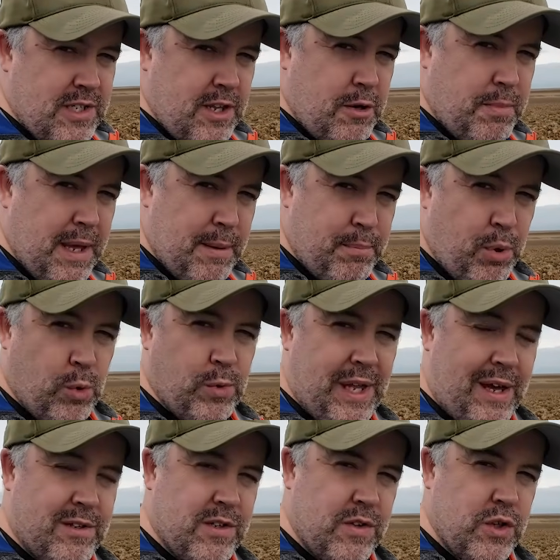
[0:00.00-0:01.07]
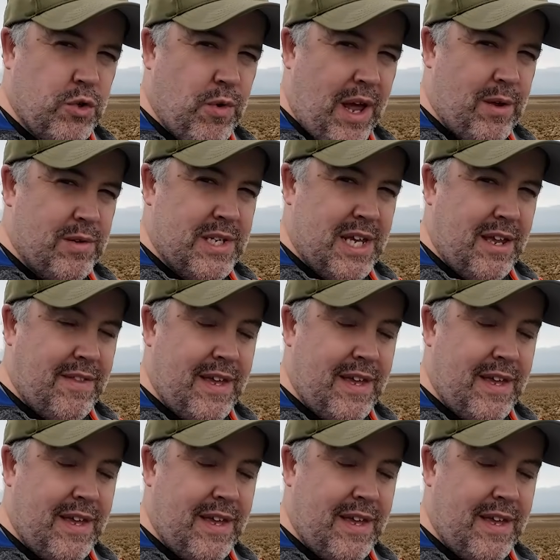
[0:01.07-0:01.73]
that are being pulled out of the ground here,